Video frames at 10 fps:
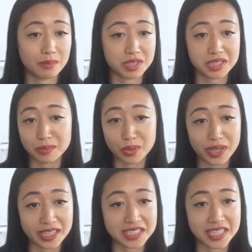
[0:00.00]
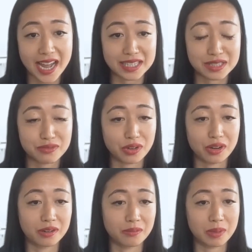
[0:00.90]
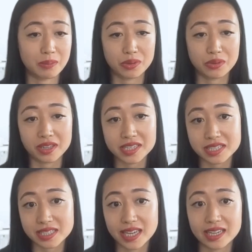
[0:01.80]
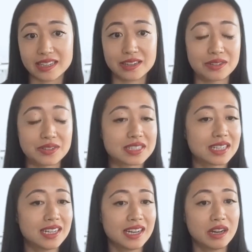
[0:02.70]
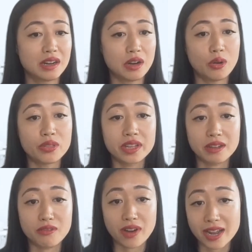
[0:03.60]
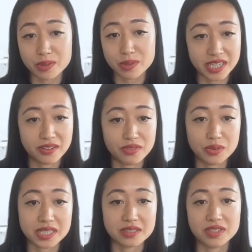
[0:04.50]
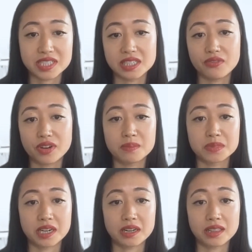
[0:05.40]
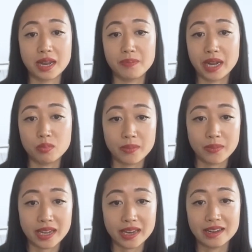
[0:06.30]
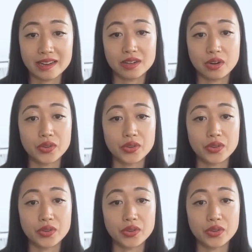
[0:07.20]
Just some quick stats for people who are listening. It's only 5% of US VC firms are led by women.